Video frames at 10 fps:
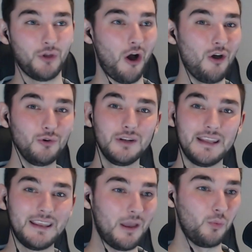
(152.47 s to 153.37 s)
Not
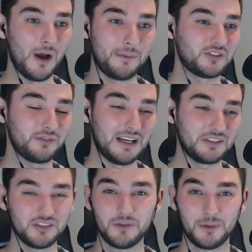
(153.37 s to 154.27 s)
only in weapons
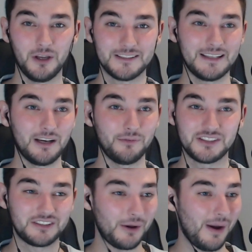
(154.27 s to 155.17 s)
survival, just for personnel, but
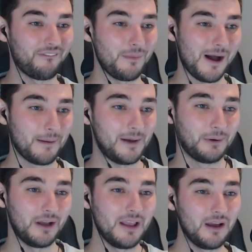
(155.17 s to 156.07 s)
just don't have the
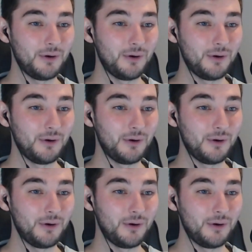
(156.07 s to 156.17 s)
manpower.